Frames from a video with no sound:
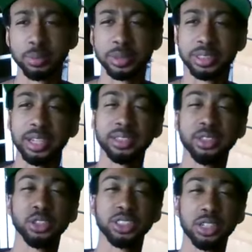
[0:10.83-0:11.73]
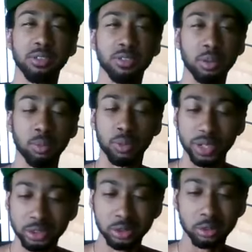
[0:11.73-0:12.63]
to protect yourself from
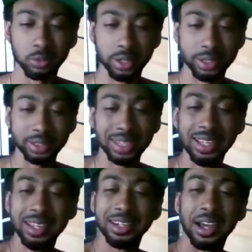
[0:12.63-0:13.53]
retrogrades.